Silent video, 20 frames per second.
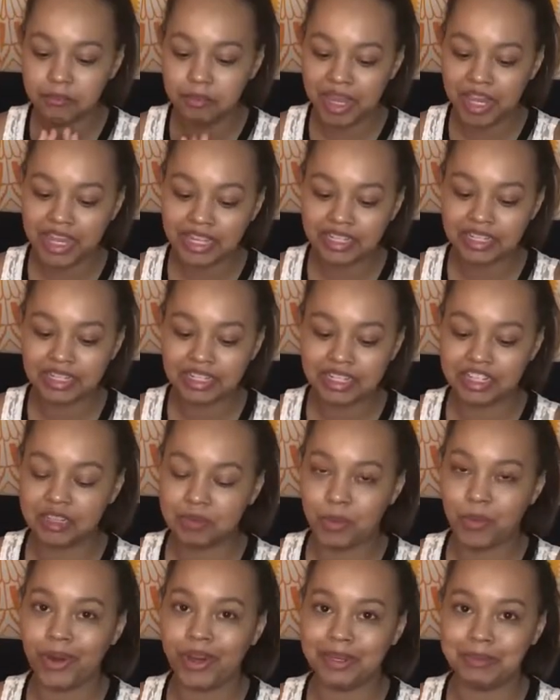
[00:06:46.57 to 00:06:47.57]
Biggest
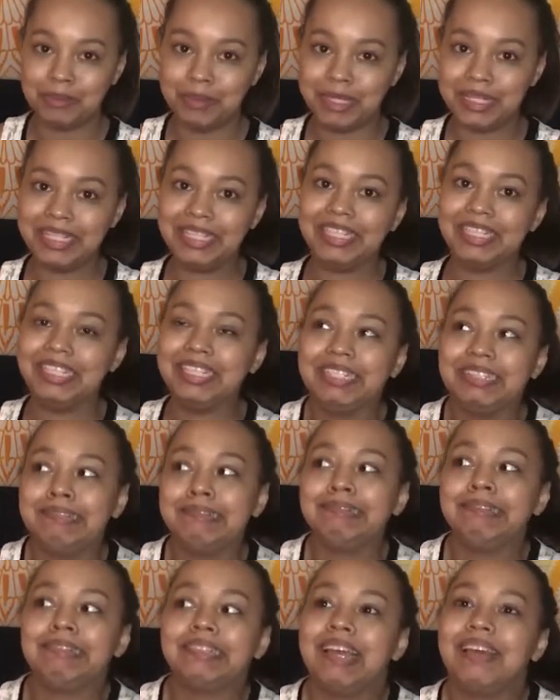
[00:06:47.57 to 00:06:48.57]
disappointment.
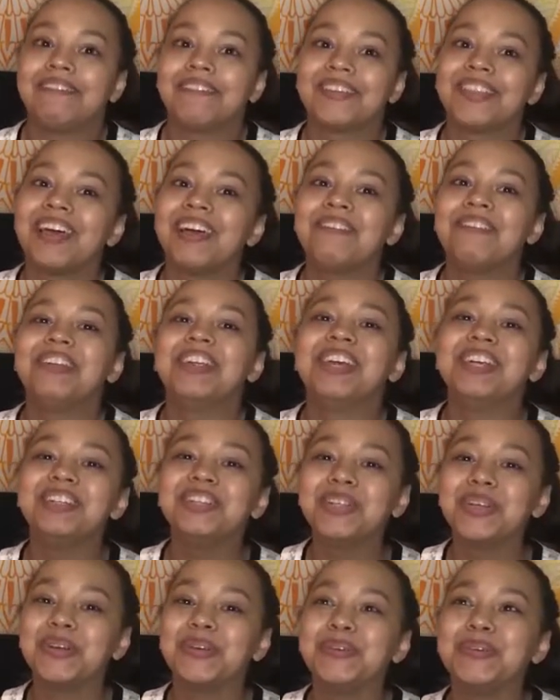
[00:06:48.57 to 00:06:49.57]
For that one,
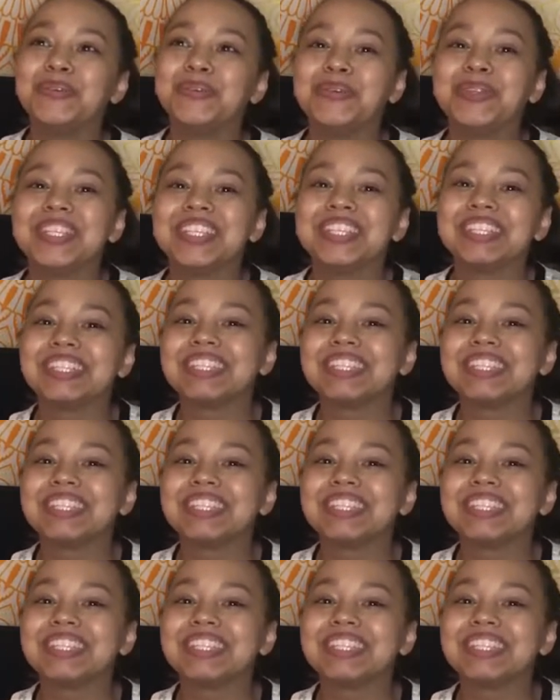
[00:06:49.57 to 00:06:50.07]
I chose